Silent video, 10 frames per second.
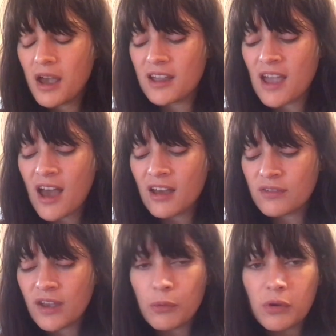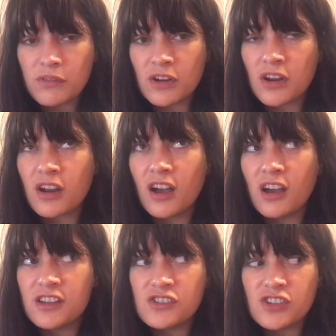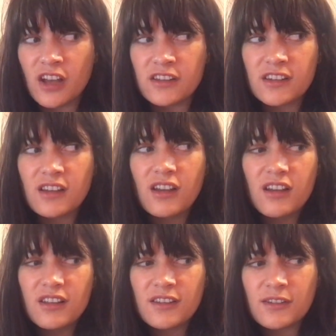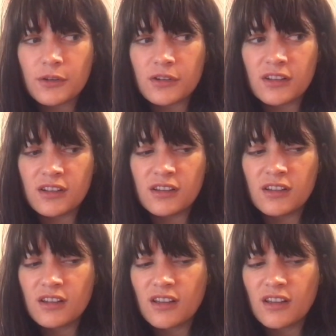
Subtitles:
I have, however, just started